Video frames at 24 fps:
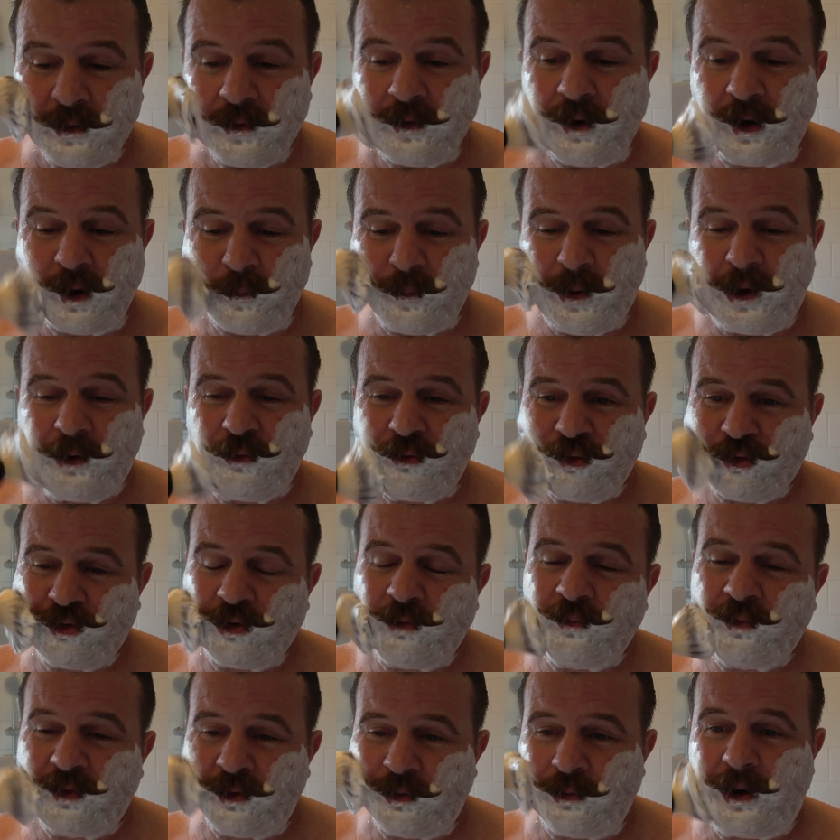You know, paddle
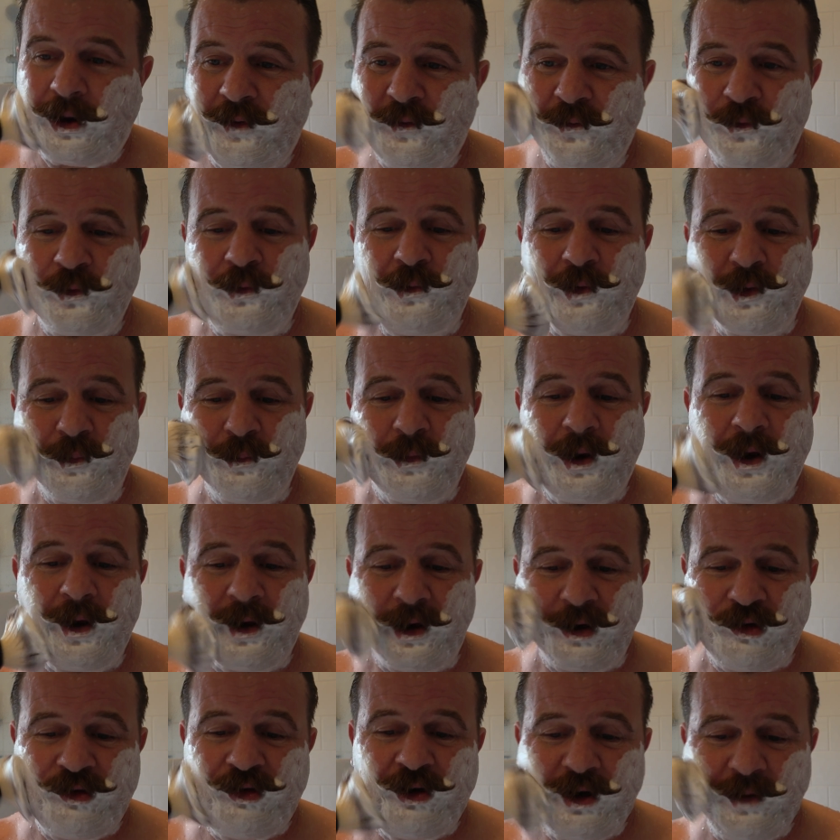strops are the forward, man.
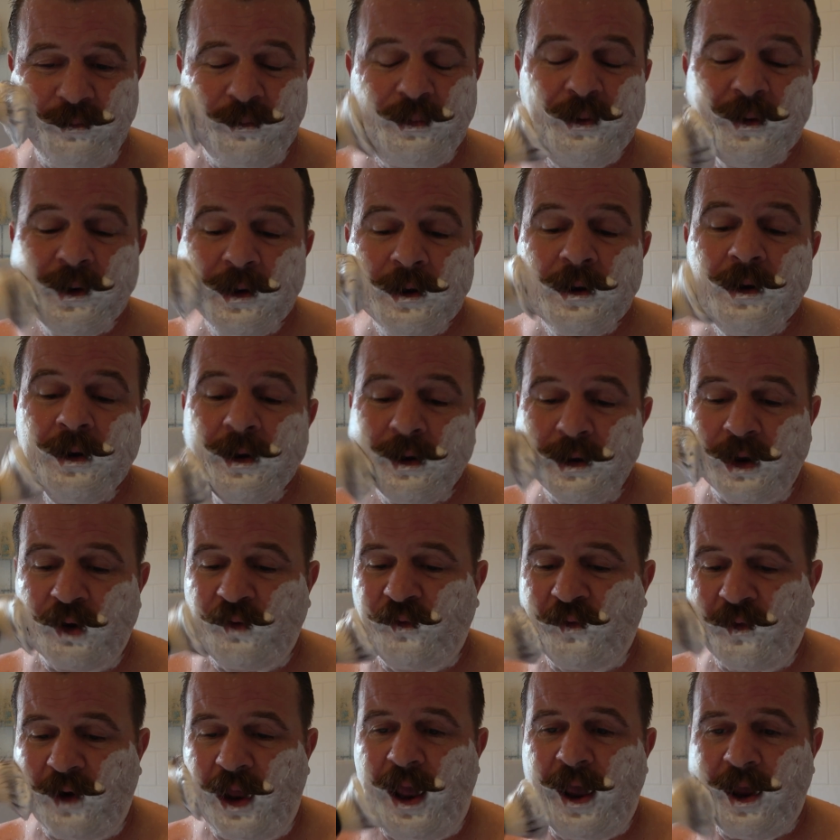They're cheap, they're
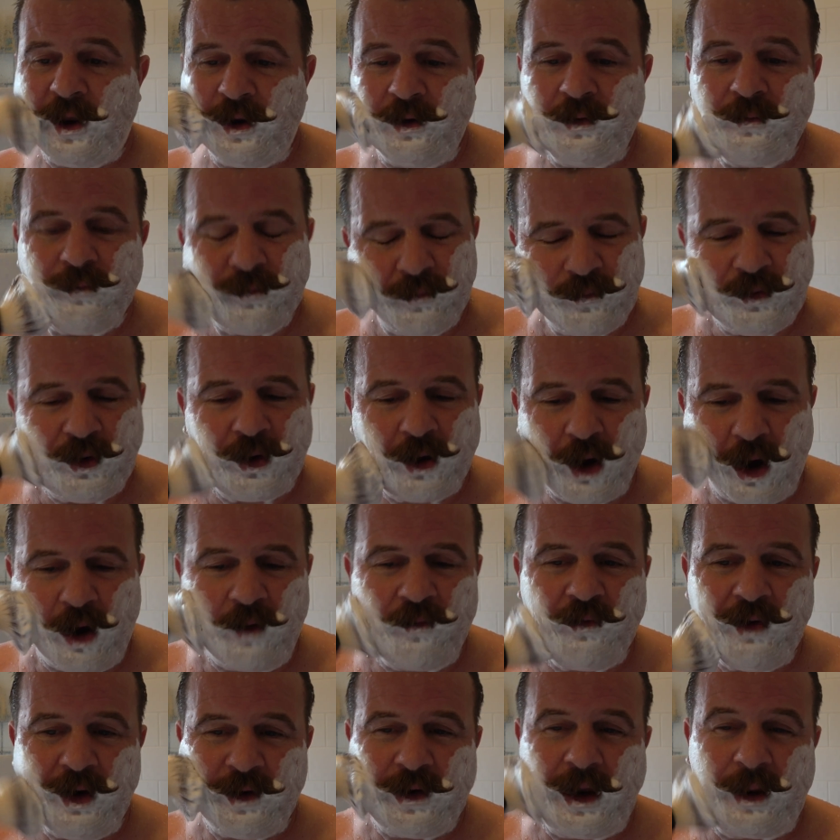flat, you
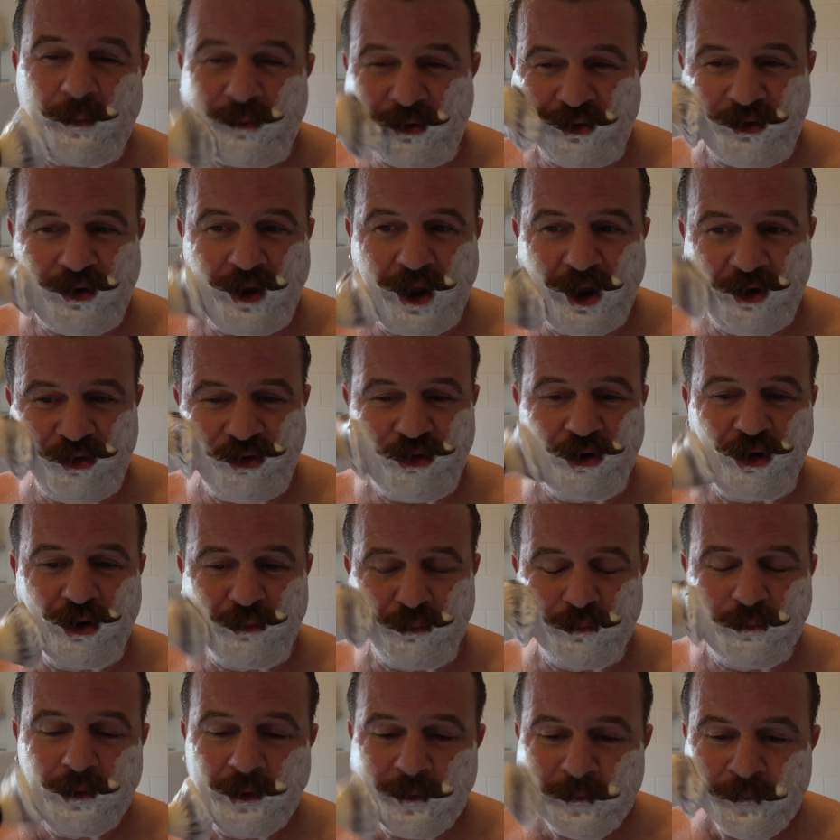can't really damage the edge on
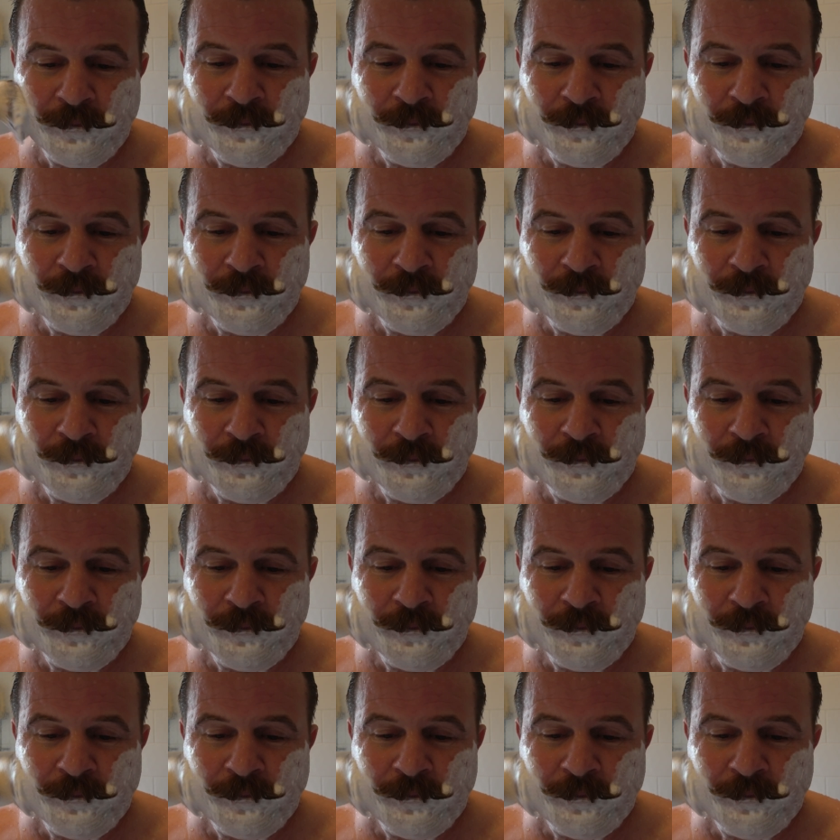them.